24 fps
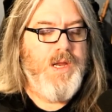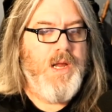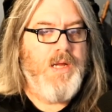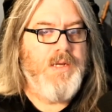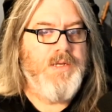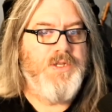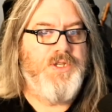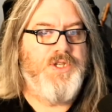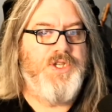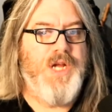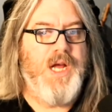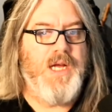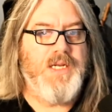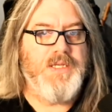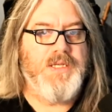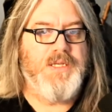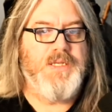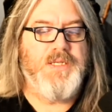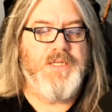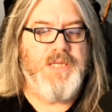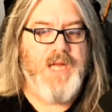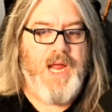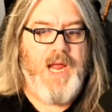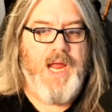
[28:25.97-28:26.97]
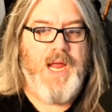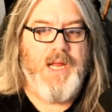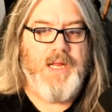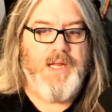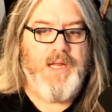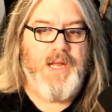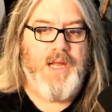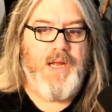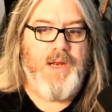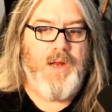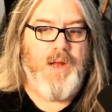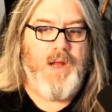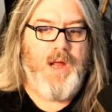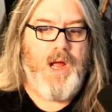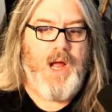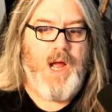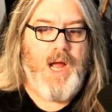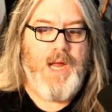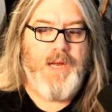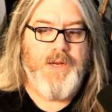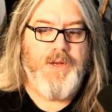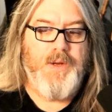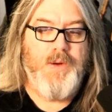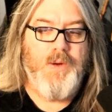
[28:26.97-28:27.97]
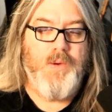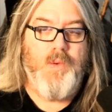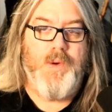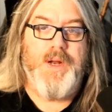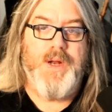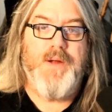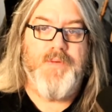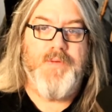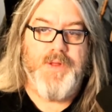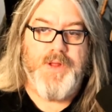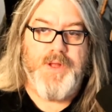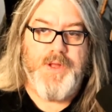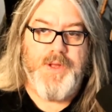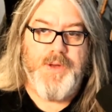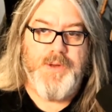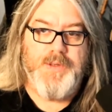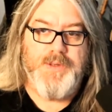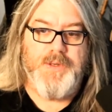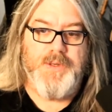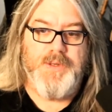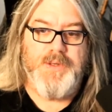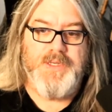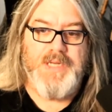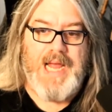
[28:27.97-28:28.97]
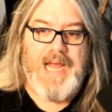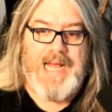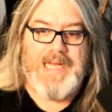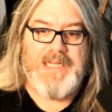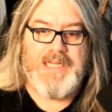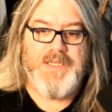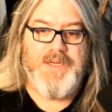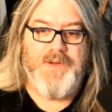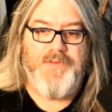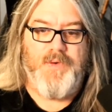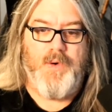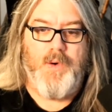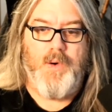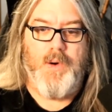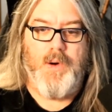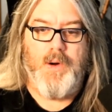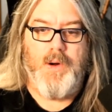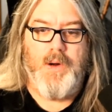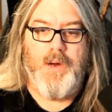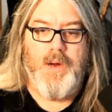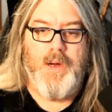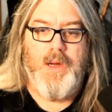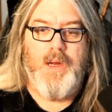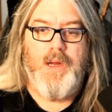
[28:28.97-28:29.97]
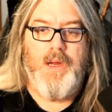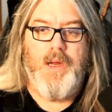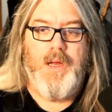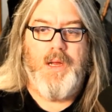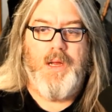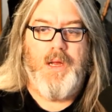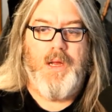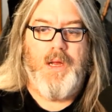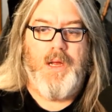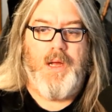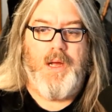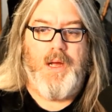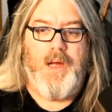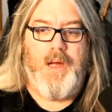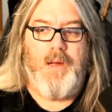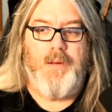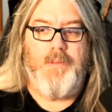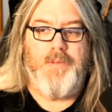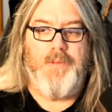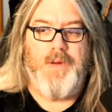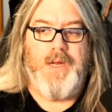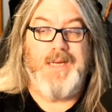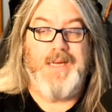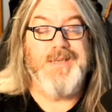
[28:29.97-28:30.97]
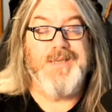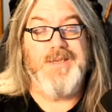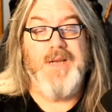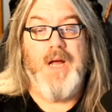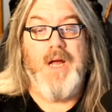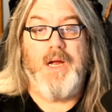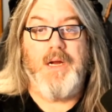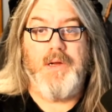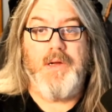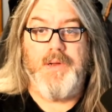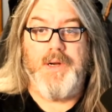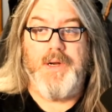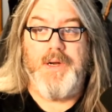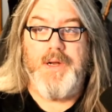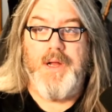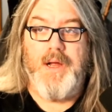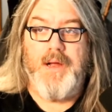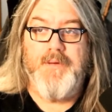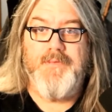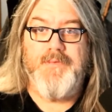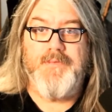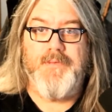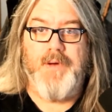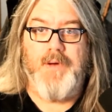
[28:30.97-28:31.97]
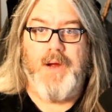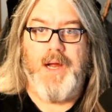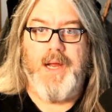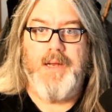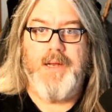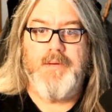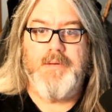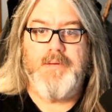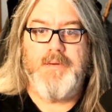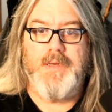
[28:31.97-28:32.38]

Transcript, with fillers: just saying that I do whatever the users ask for um, is not good enough, right?